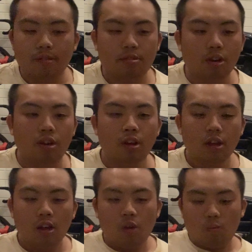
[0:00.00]
So,
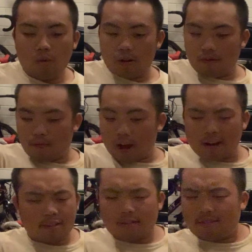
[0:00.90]
when I
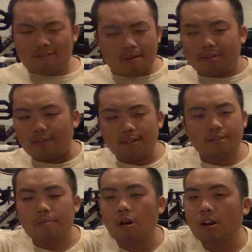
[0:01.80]
just found myself
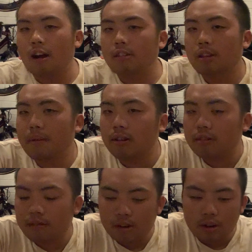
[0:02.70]
listening to podcasts about
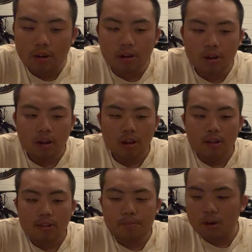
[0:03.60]
you know
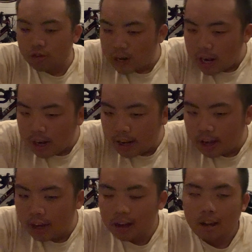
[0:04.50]

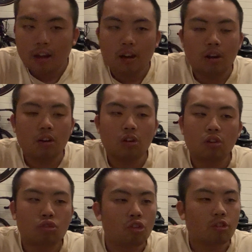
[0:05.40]
spirituality, you know the
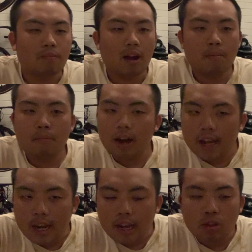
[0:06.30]
truth about
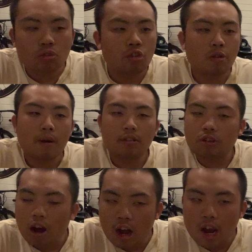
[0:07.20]
money, the truth about
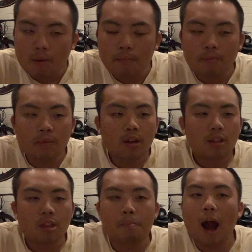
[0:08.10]
time,
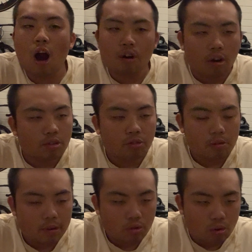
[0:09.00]
the paradoxes we've
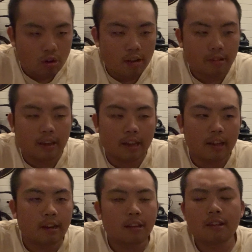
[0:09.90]
been taught as a
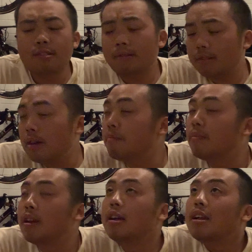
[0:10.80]
kid. There's
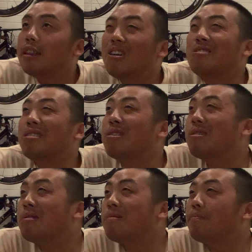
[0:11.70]
some there was
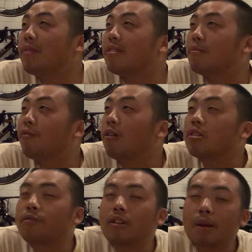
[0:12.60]
a there's a
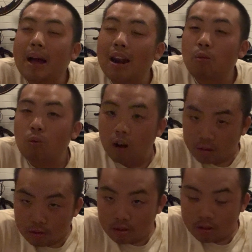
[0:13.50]
philosopher named Alan
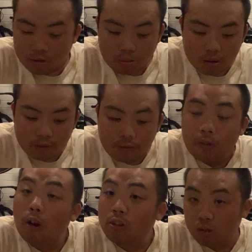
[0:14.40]
Watts. He was probably the
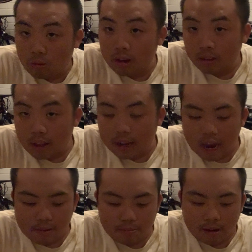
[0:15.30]
first one that
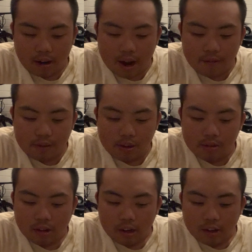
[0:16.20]
came to my life to
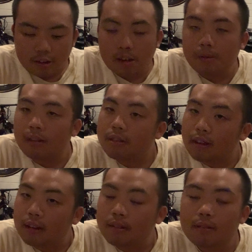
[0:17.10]
teach me these
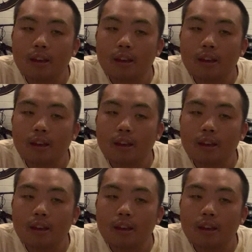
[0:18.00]
things.